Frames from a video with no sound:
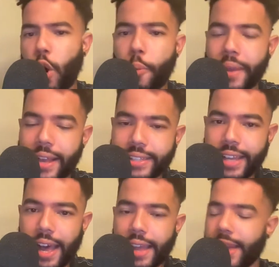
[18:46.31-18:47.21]
OPS
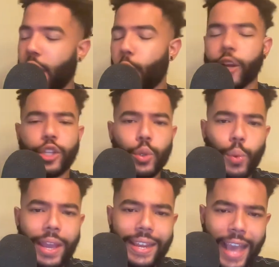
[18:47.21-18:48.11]
guy with
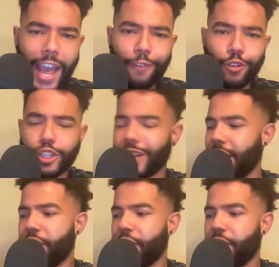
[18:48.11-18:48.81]
280 average,